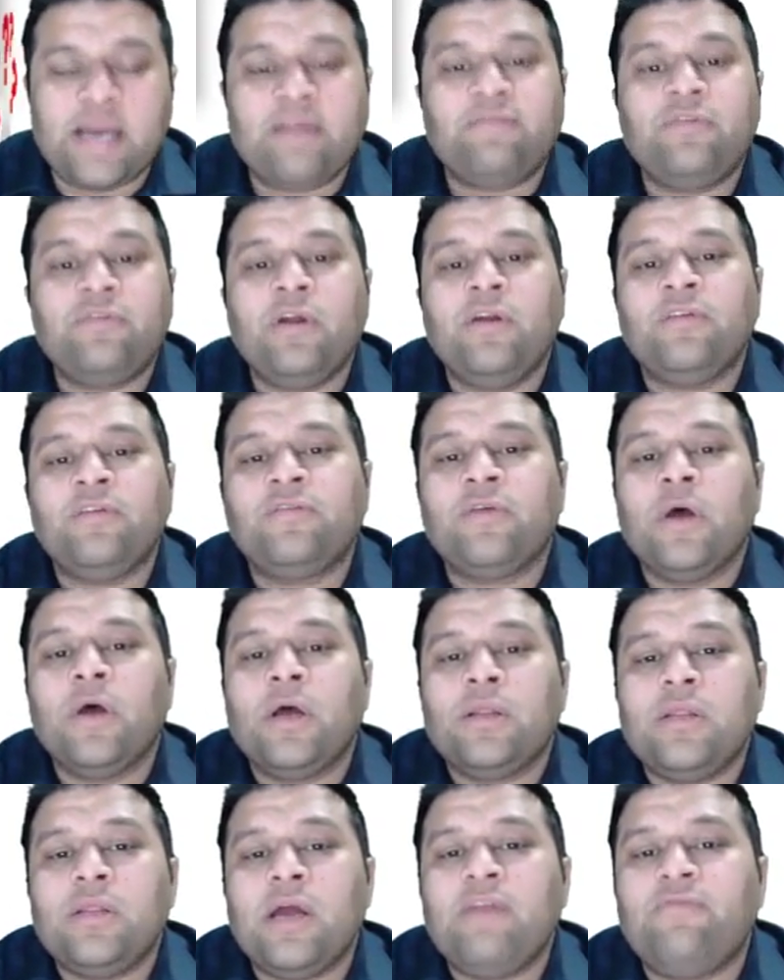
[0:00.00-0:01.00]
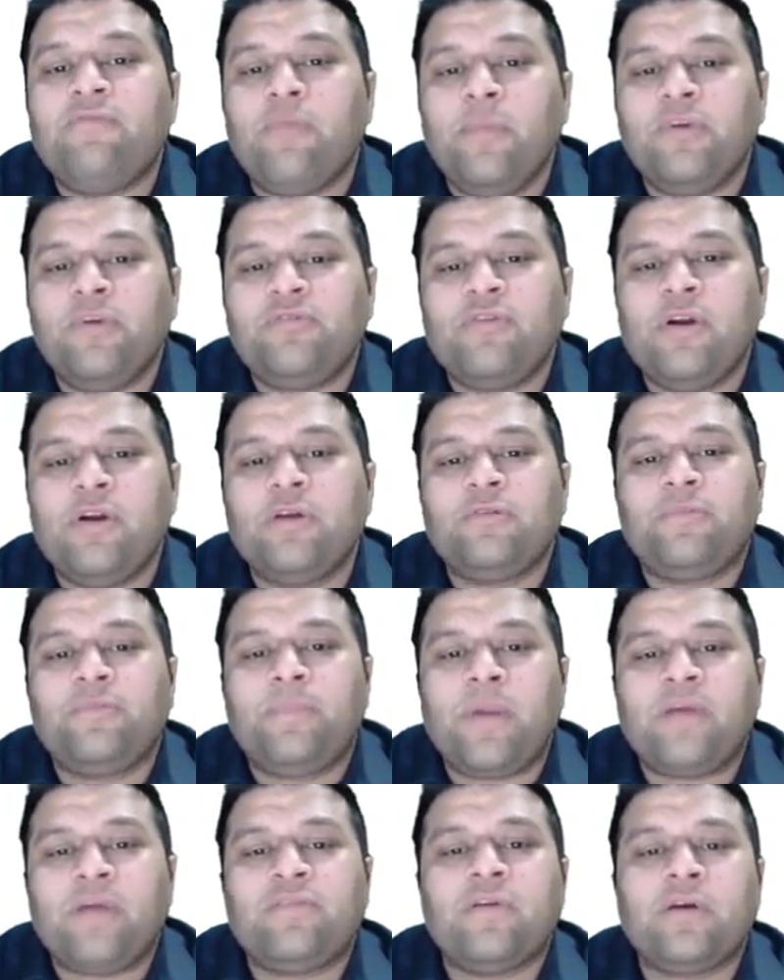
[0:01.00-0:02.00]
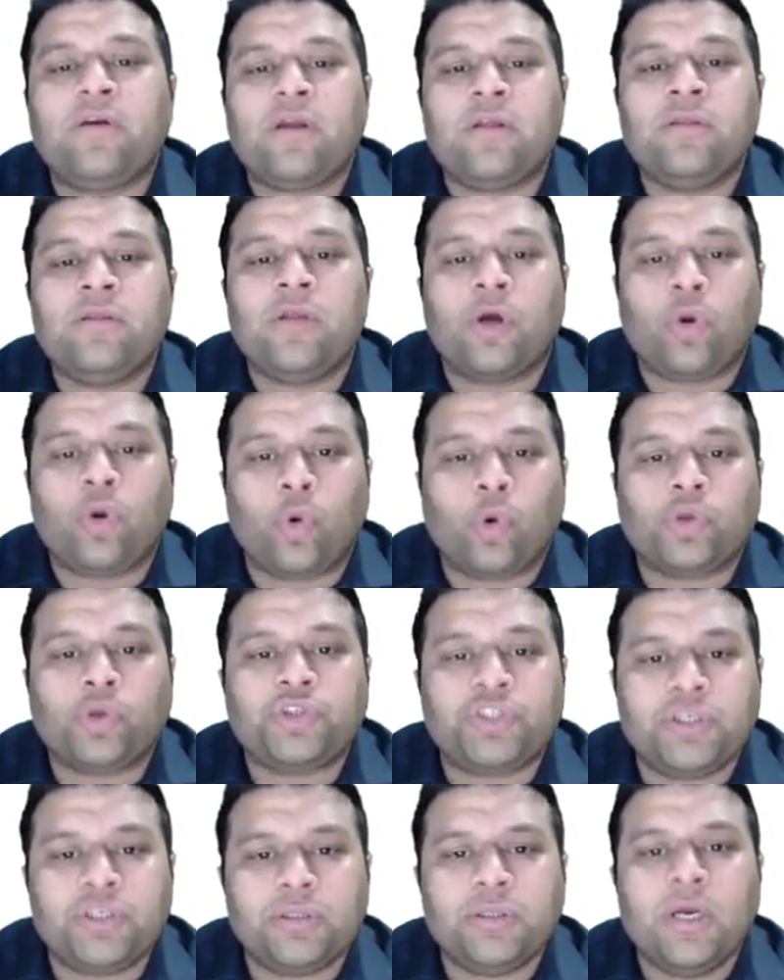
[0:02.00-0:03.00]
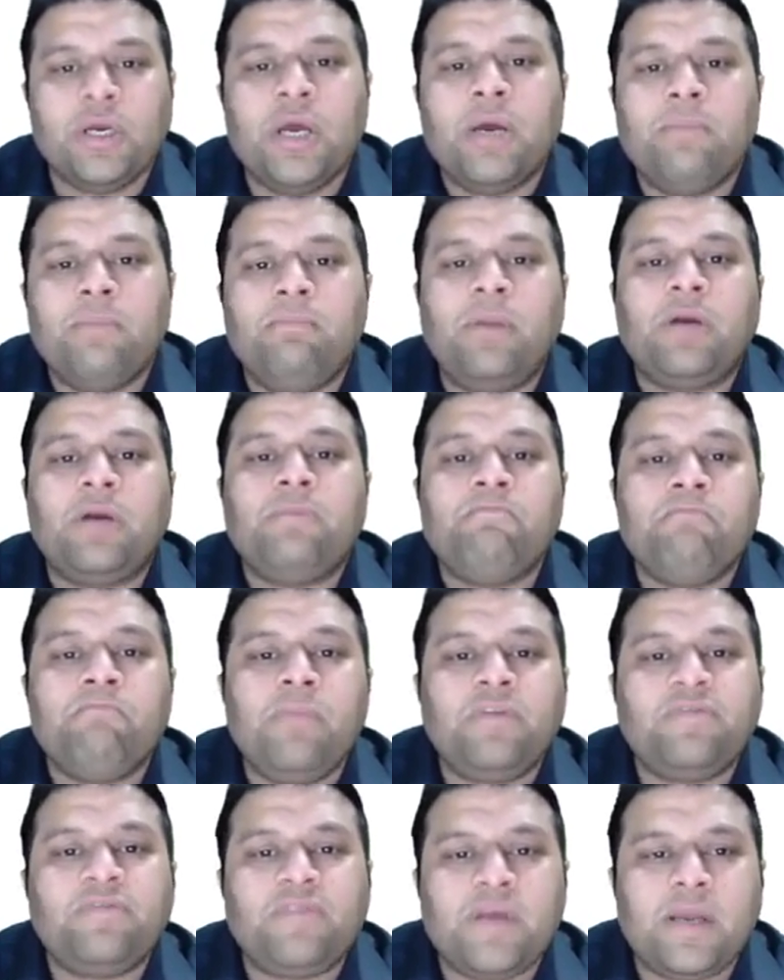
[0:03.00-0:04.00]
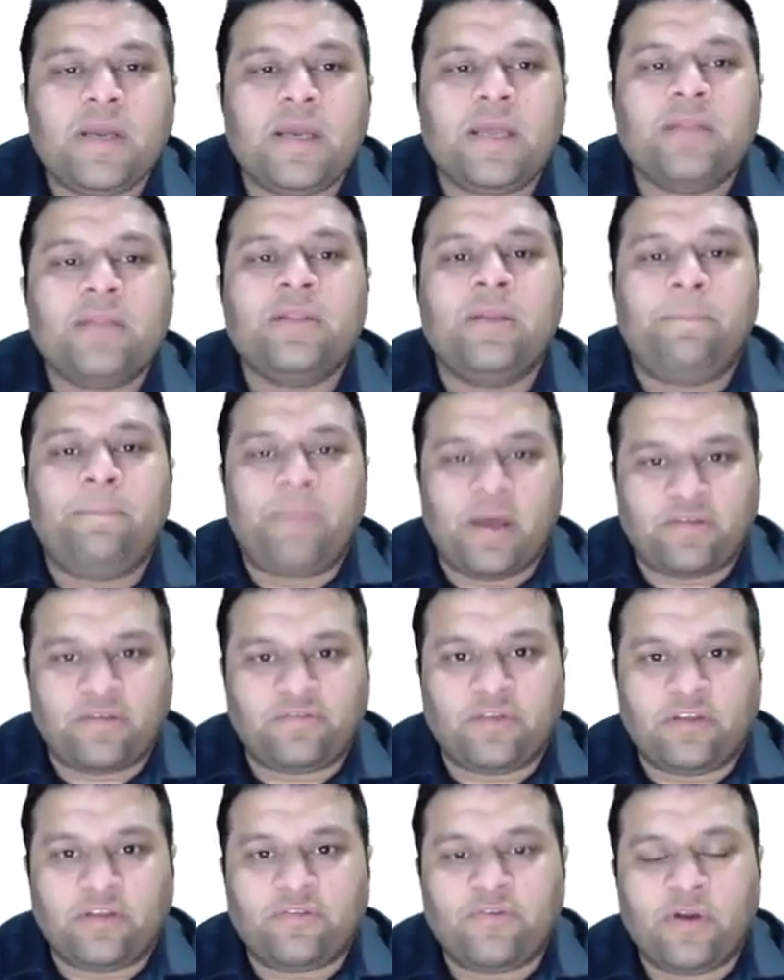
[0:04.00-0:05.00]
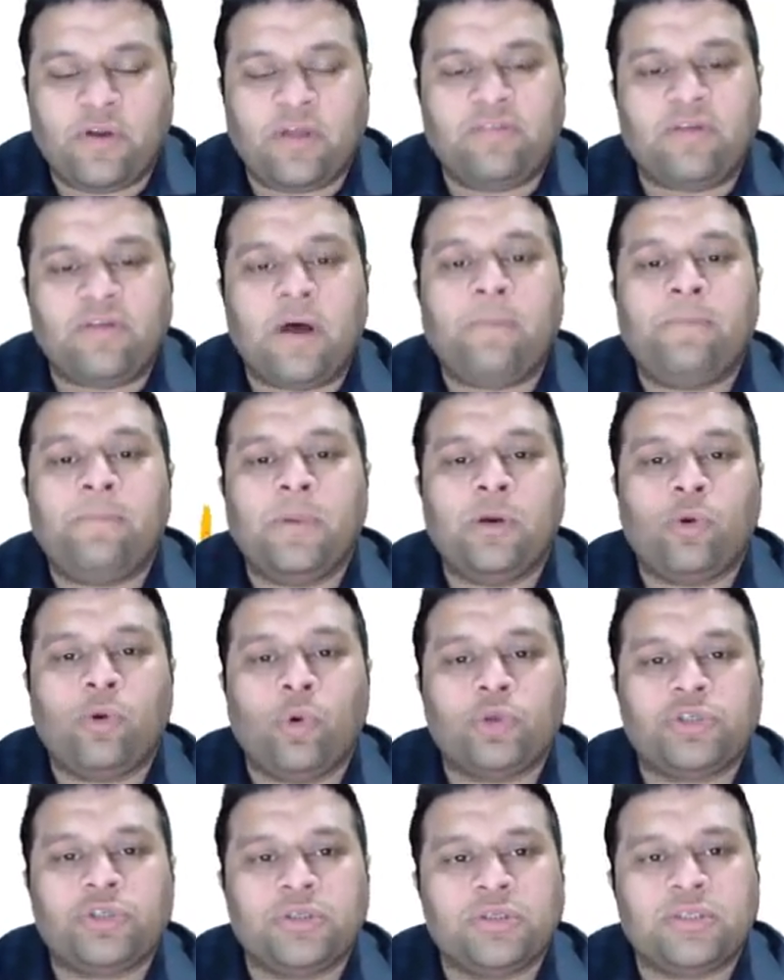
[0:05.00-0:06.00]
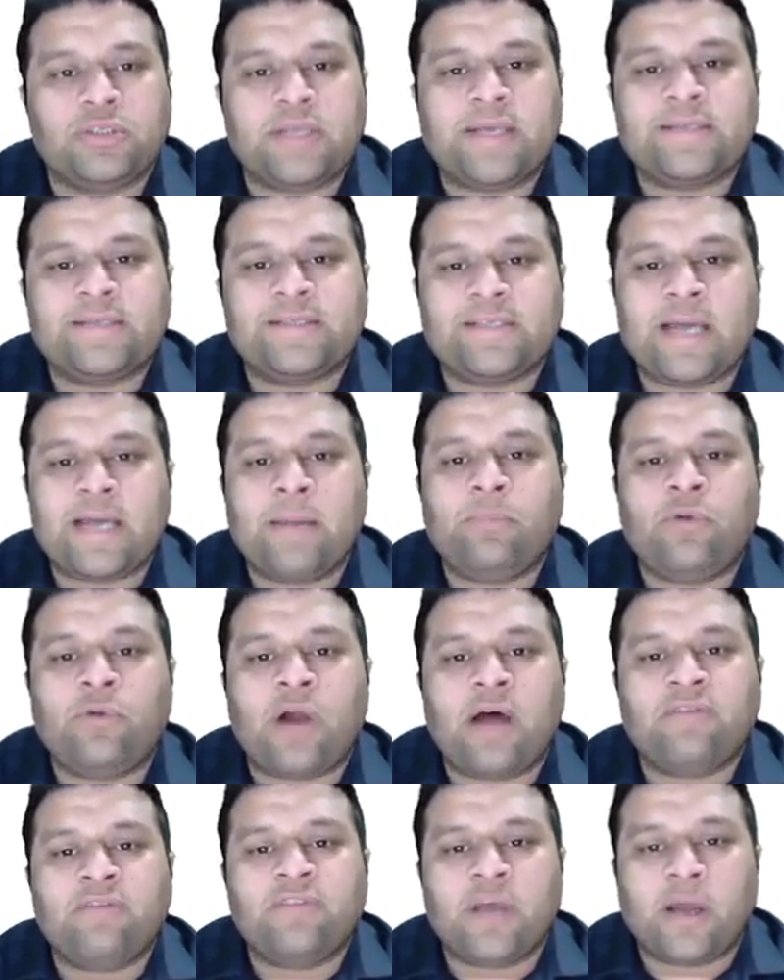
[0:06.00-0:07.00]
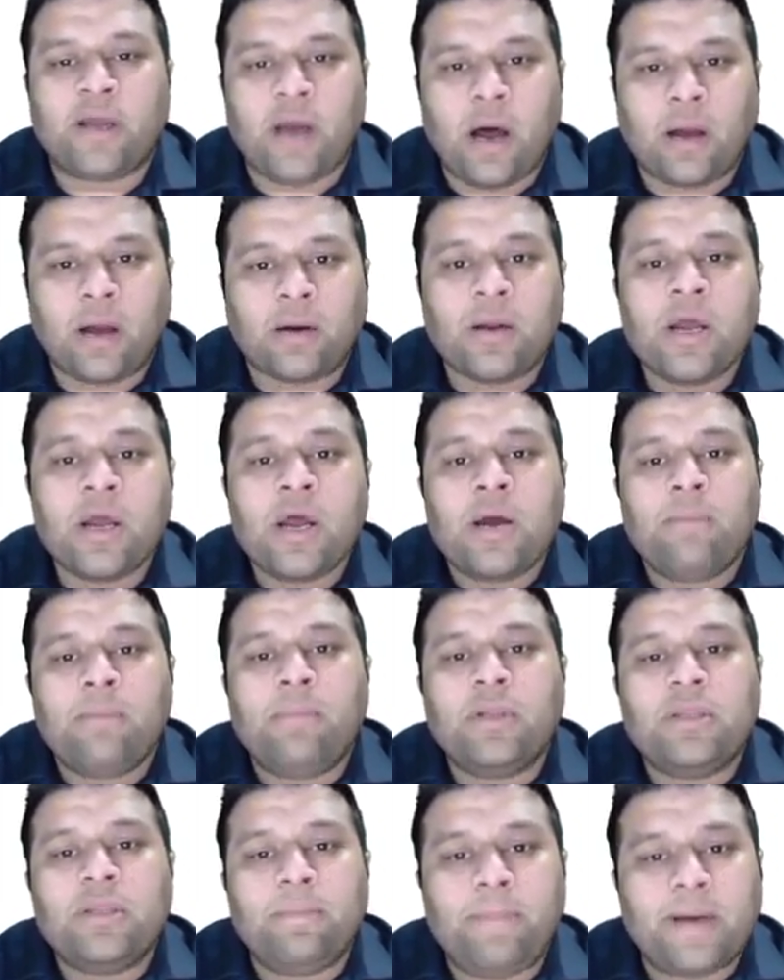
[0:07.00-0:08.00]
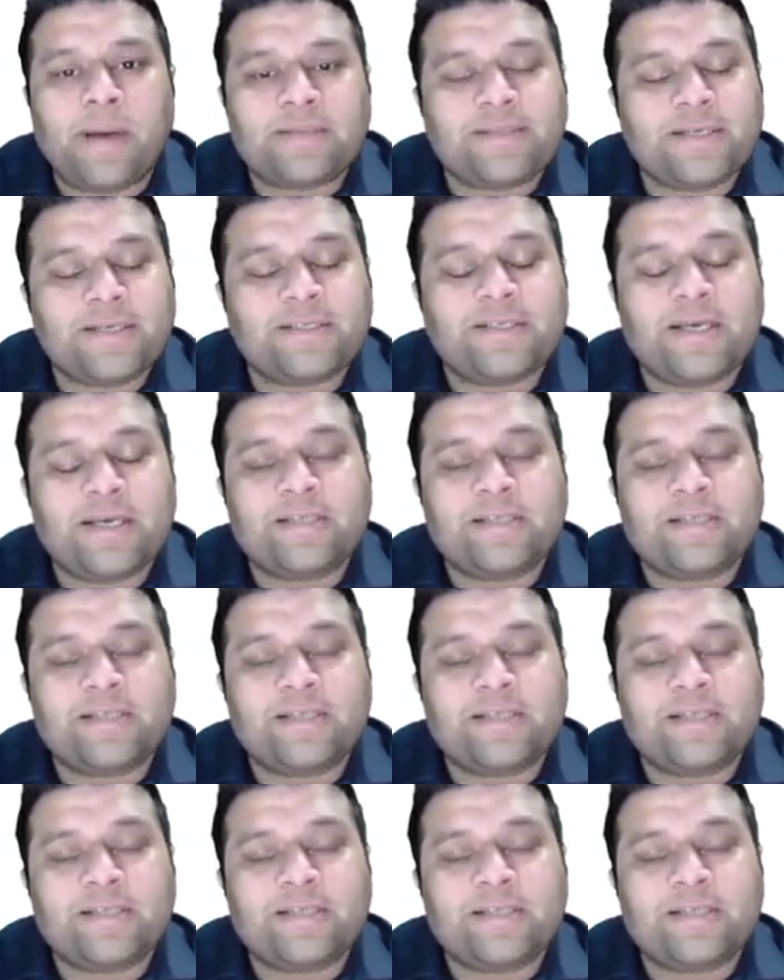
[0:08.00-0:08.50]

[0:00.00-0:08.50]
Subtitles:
And if the information is present in the question but missing in the passage, for example, question says Sam drives a car but the passage